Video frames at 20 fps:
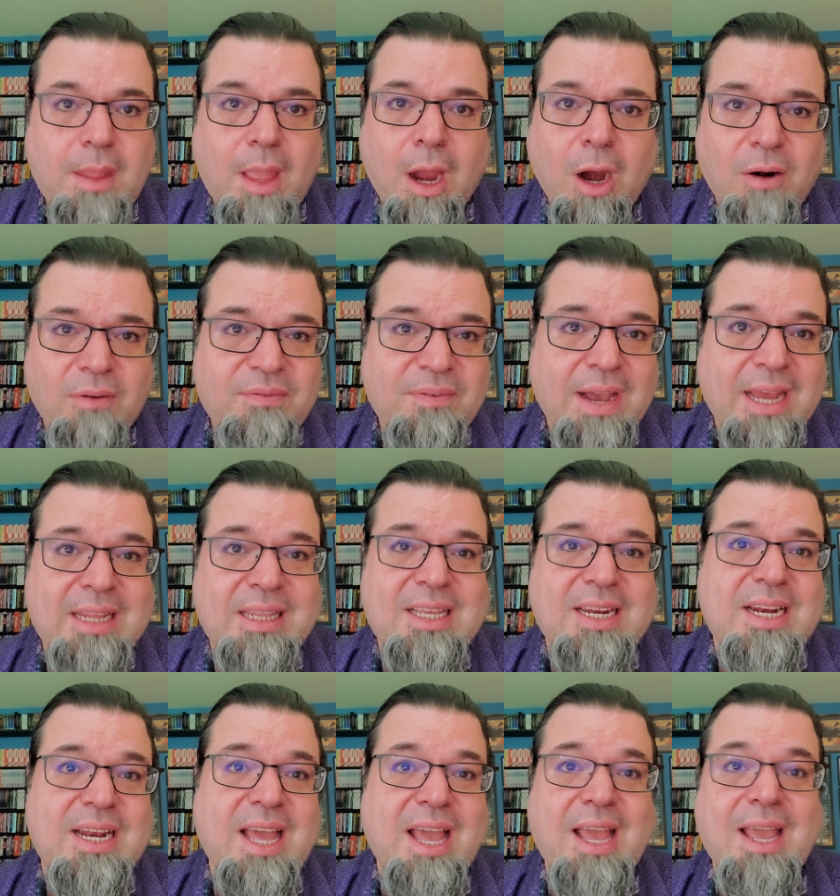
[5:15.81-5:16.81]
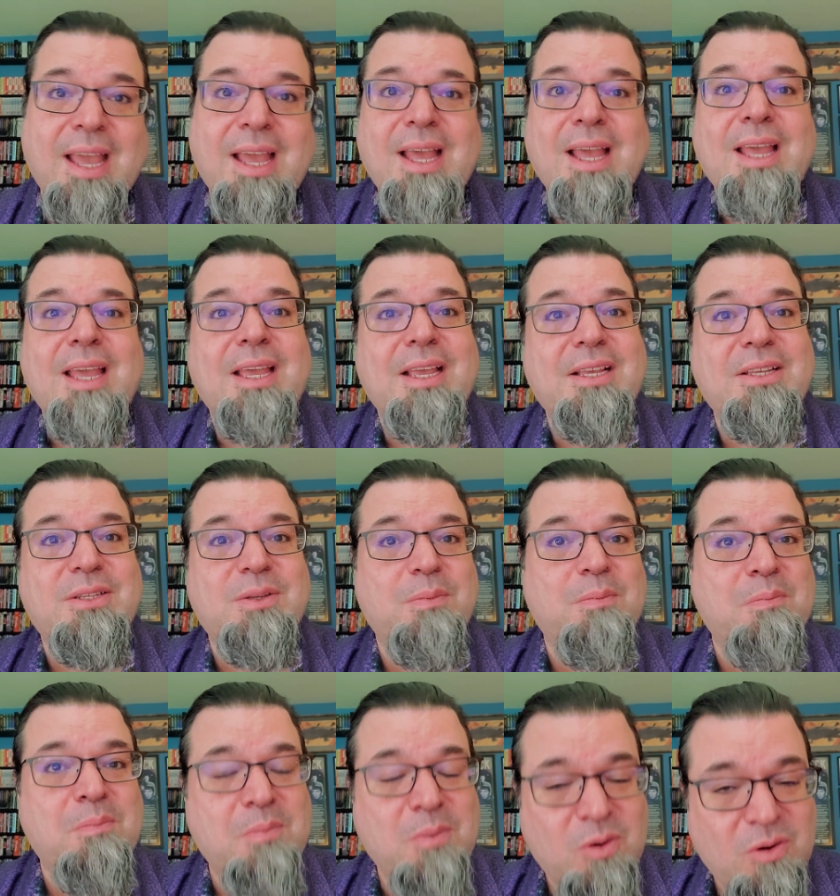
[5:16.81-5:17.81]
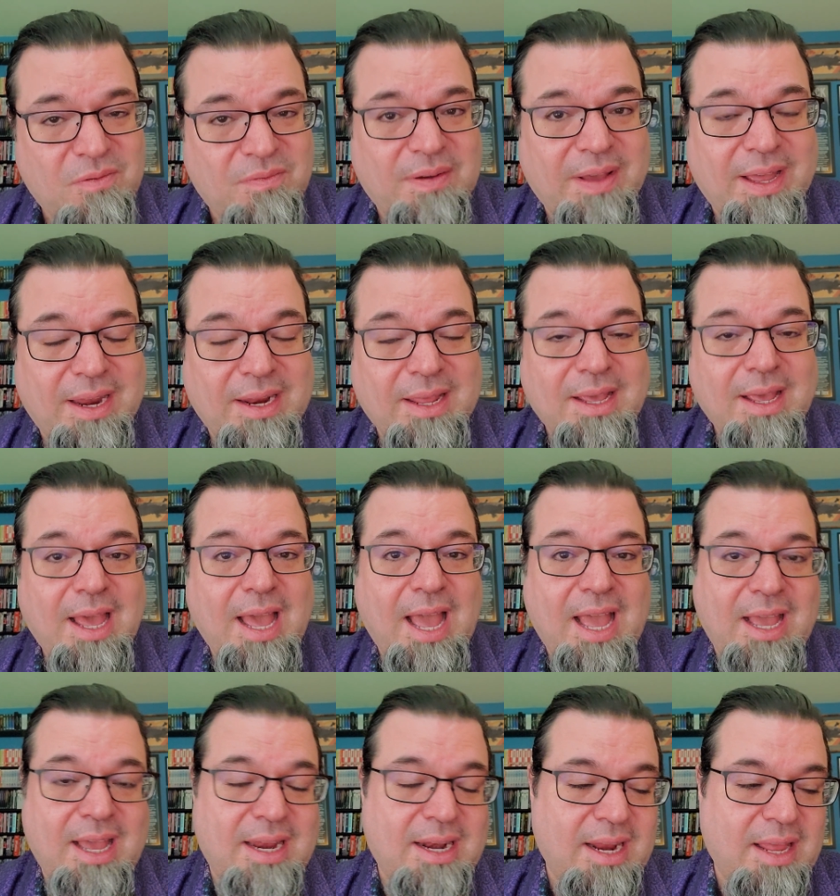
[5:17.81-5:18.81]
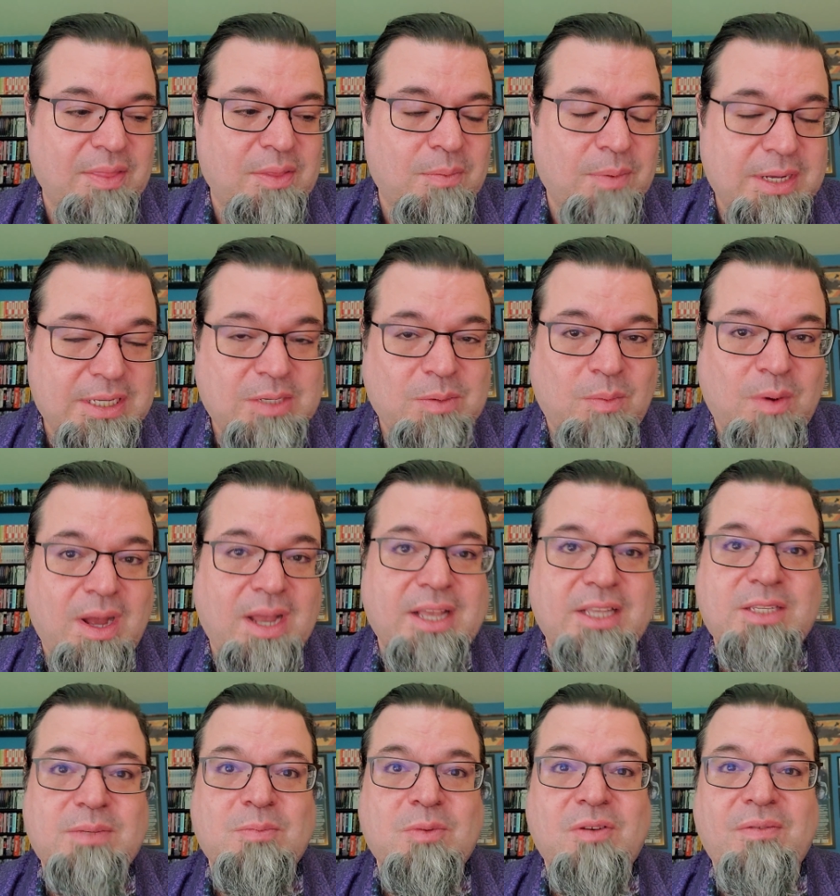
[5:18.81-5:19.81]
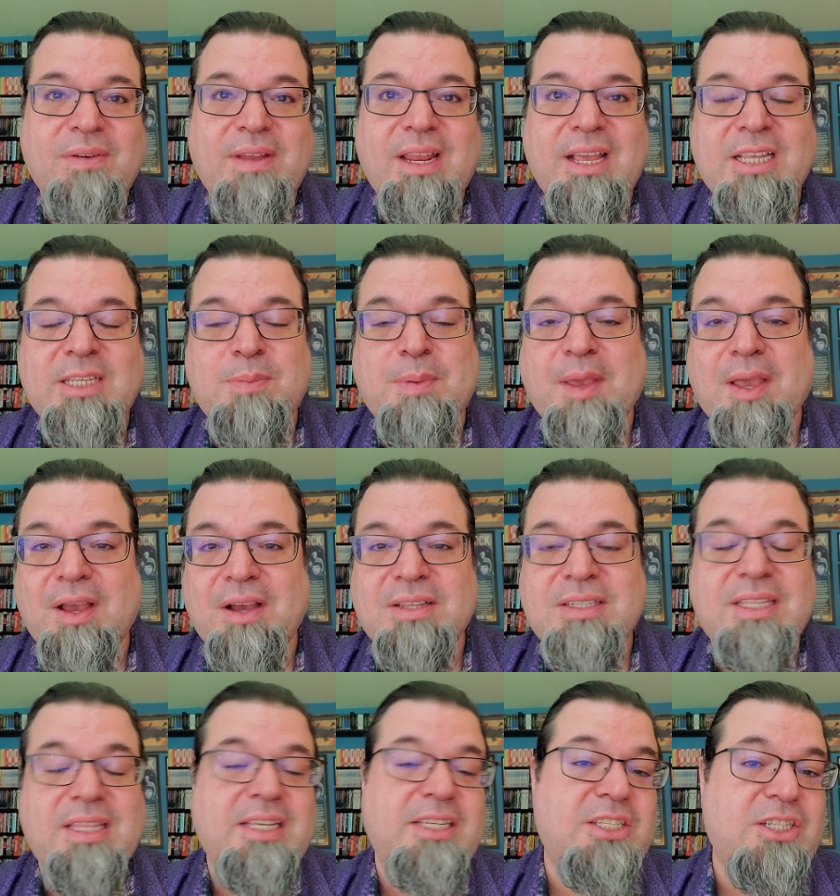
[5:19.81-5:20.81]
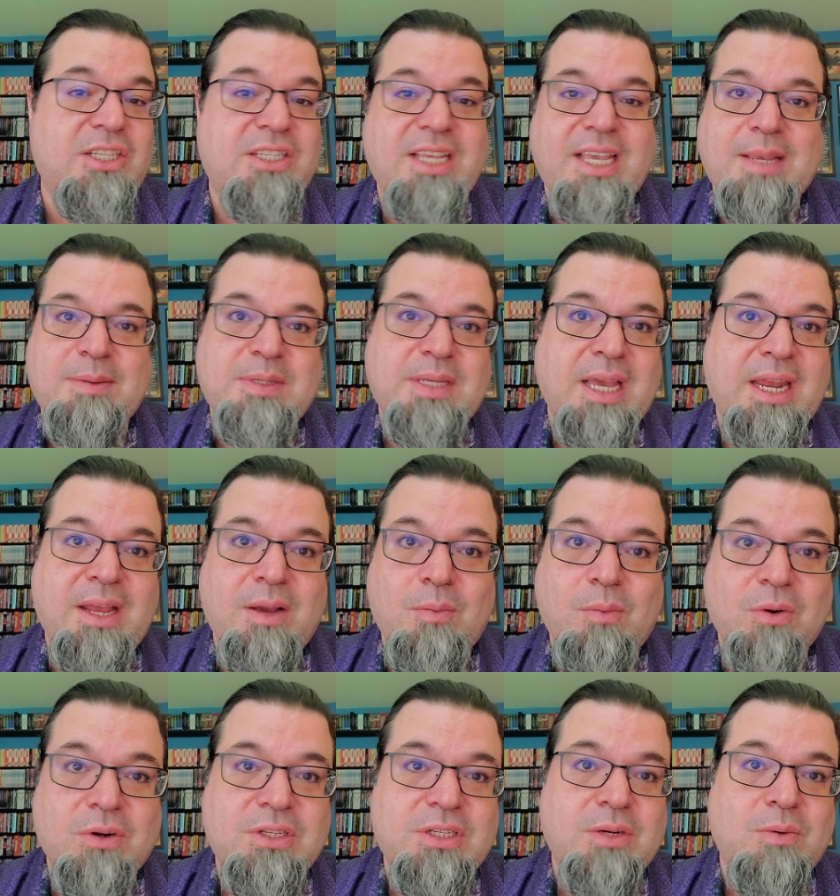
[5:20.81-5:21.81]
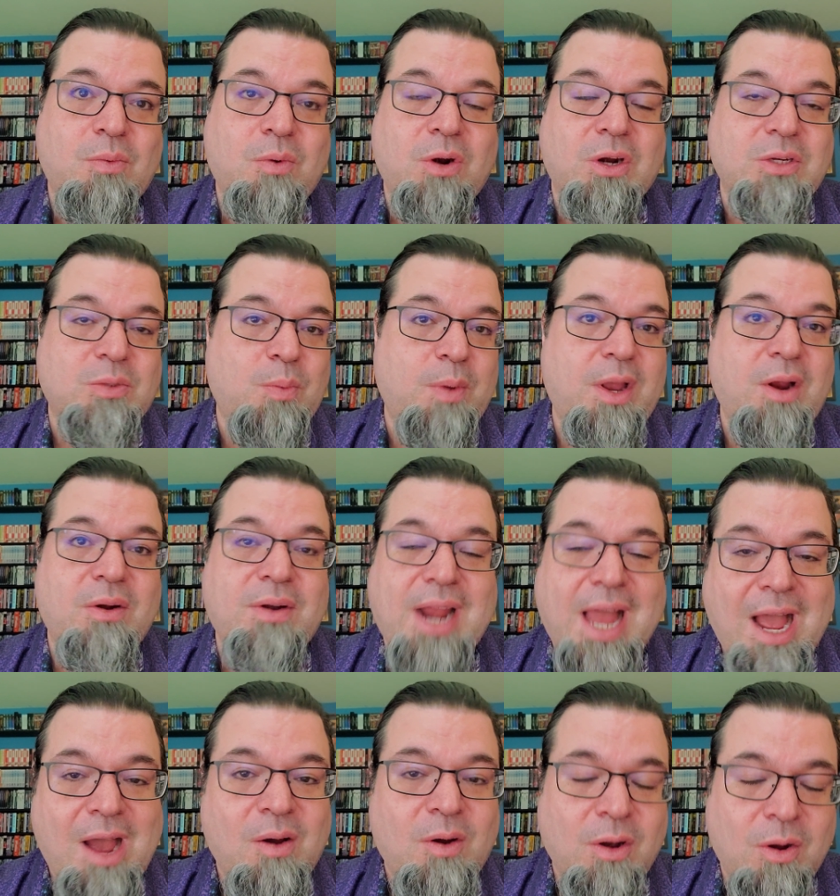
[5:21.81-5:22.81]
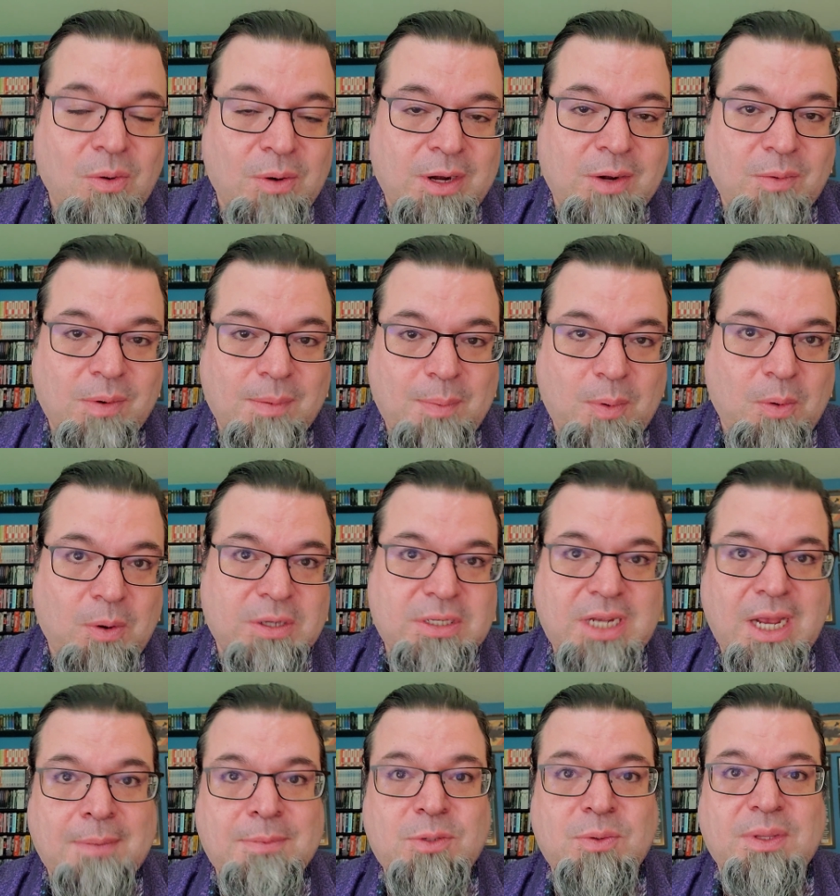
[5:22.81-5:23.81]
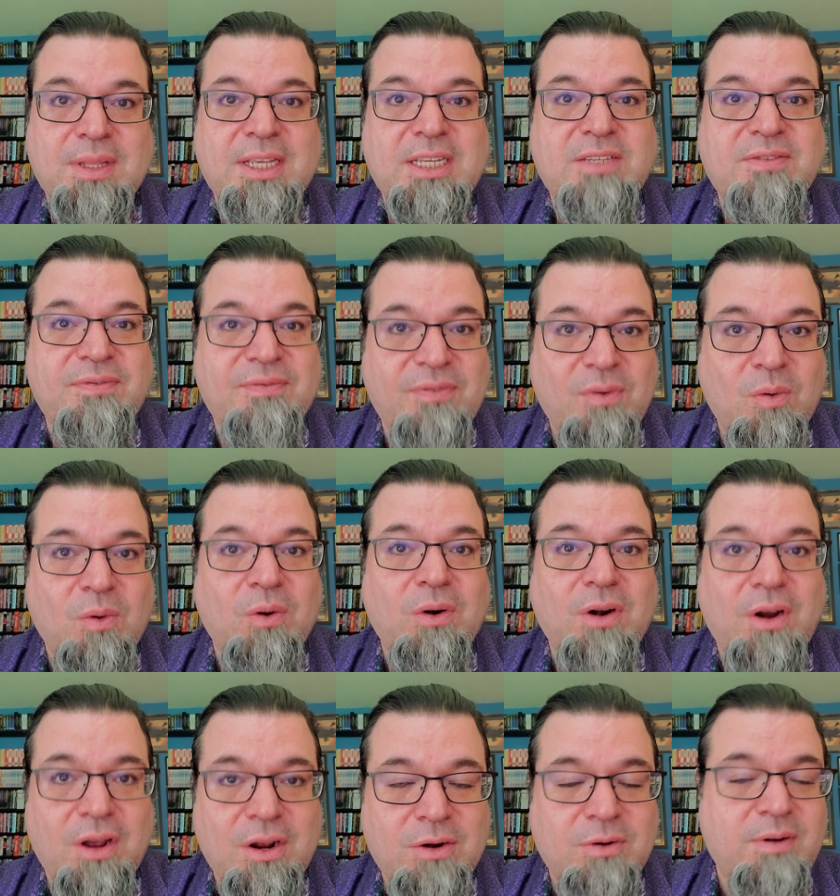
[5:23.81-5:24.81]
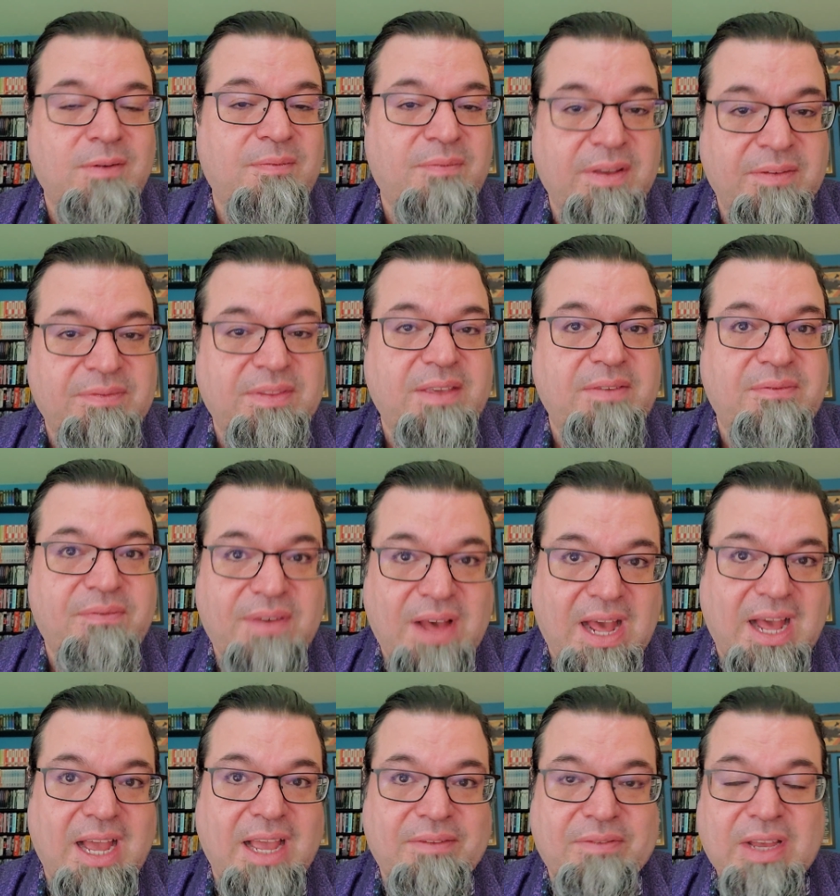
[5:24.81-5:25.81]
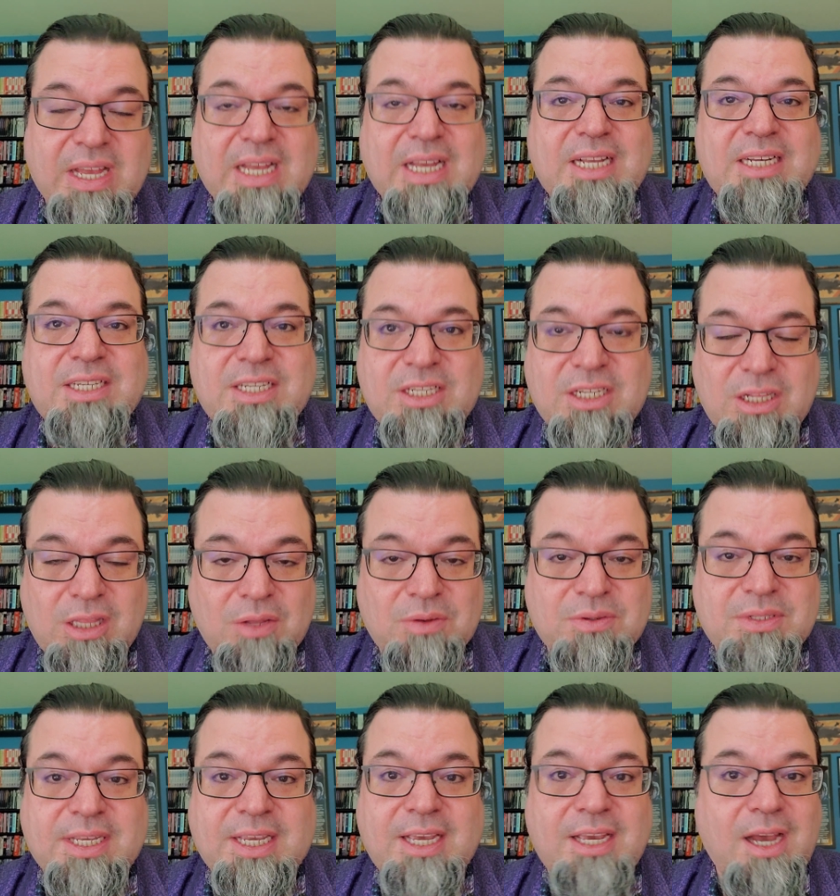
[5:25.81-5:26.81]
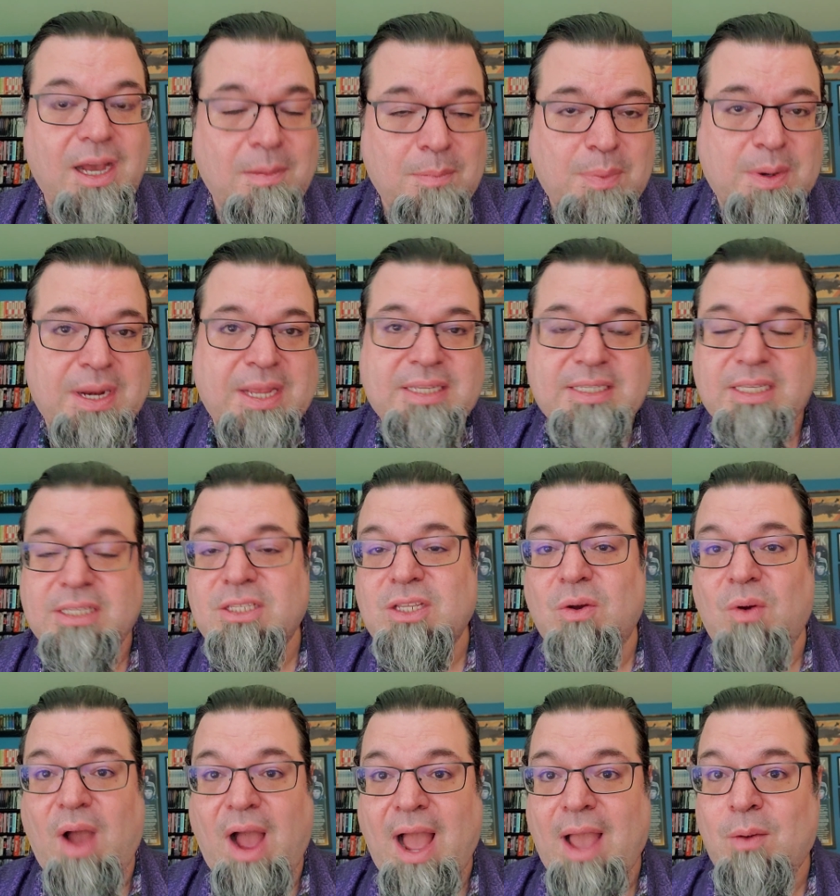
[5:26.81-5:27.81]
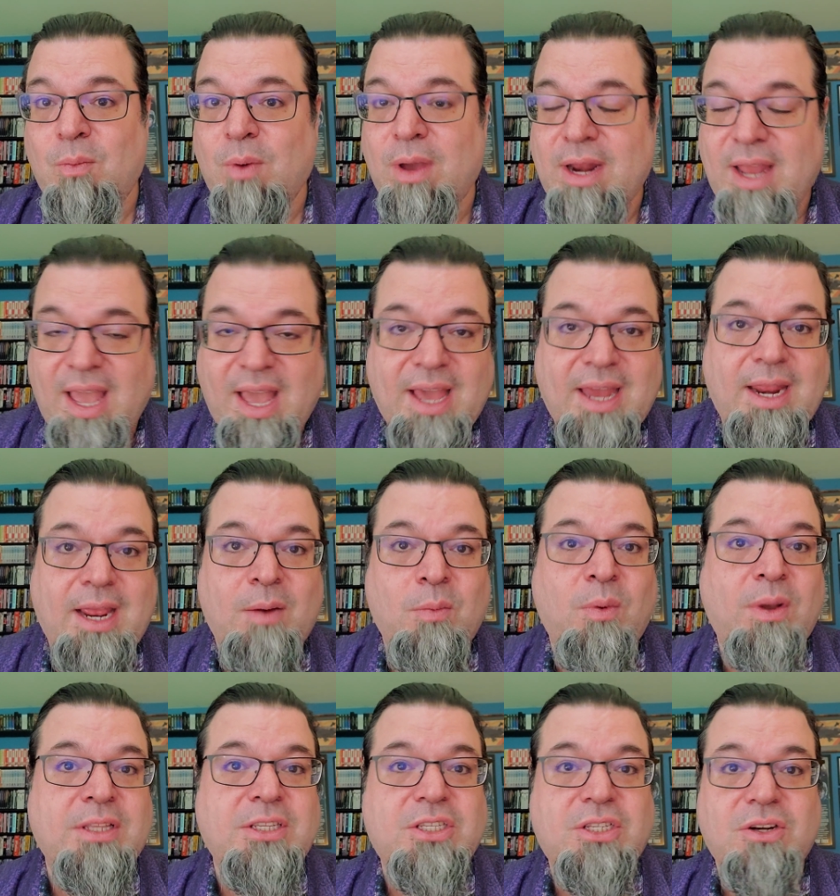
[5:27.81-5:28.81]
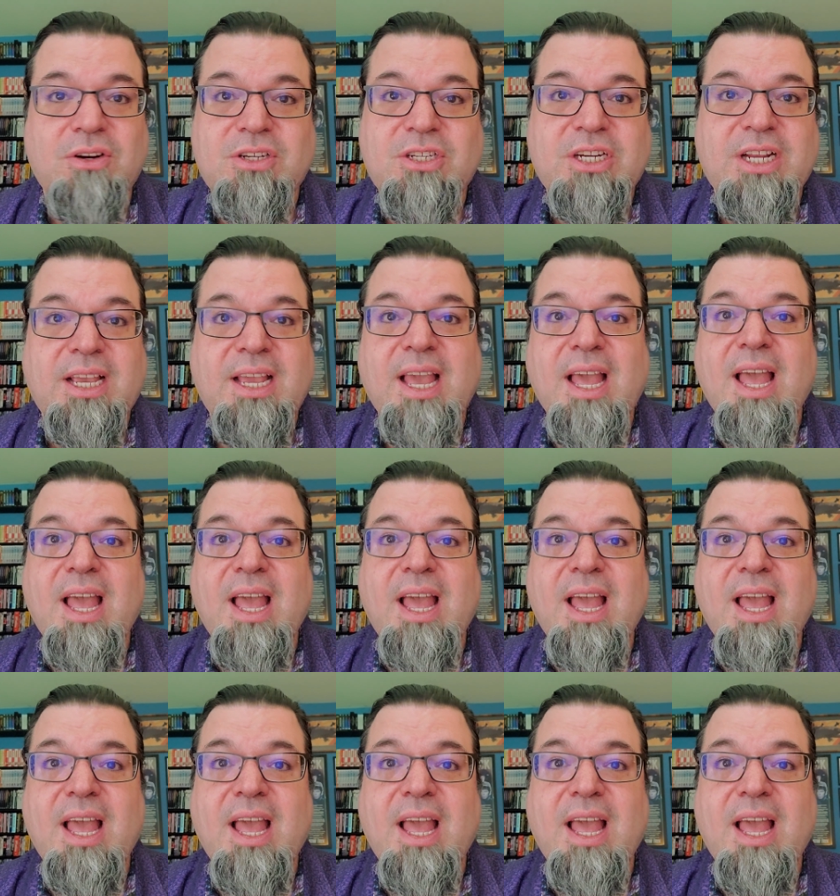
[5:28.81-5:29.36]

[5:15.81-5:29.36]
Our finally today is MOVEit. And the reason why it's moving It is because this just keeps getting worse and worse. We are now, according to reports, up to at least 455 disclosing companies. And so I went ahead and went searching